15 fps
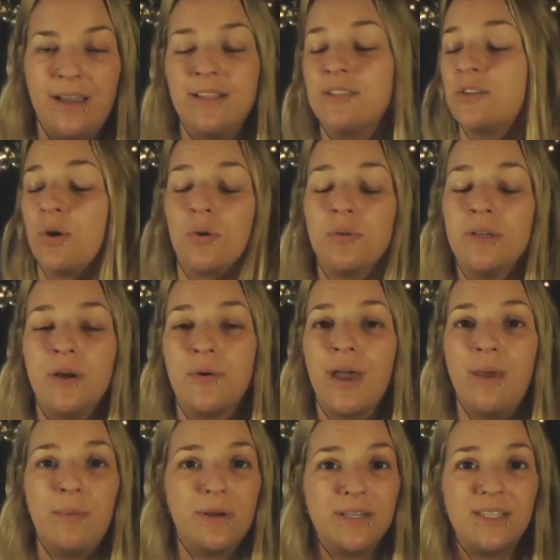It's totally
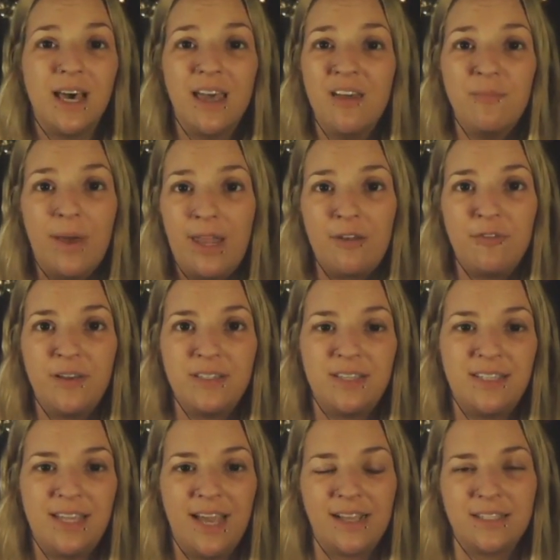okay, because I have
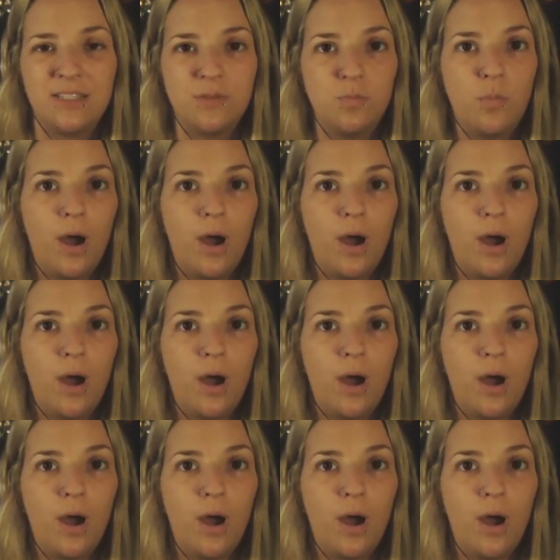manifested texts